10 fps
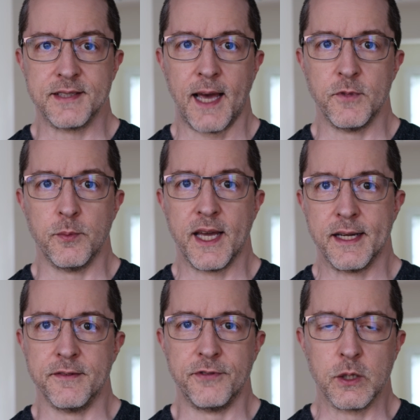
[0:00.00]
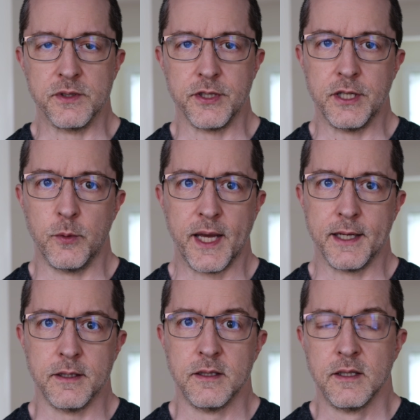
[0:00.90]
time domain and frequency
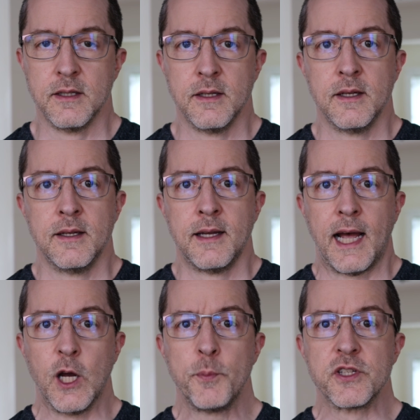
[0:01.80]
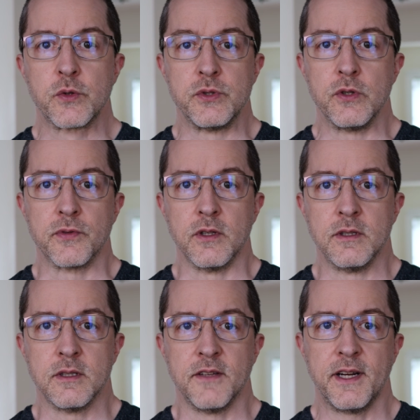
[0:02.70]
domain. I hope this was useful.
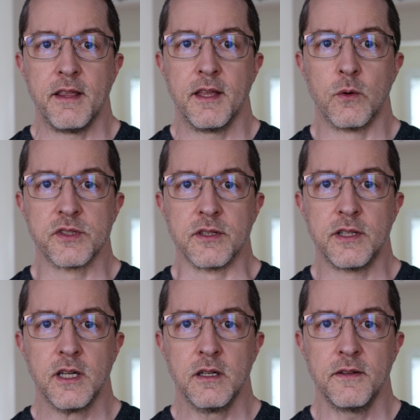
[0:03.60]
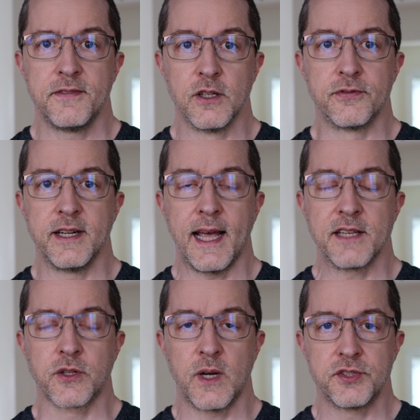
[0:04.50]
If anything wasn't clear, feel free to
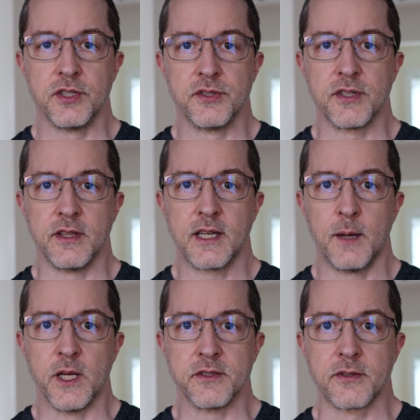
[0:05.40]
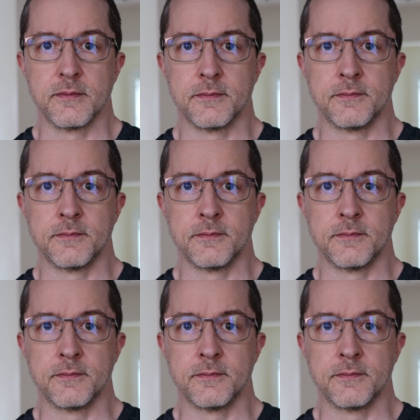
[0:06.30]
ask questions in the comments.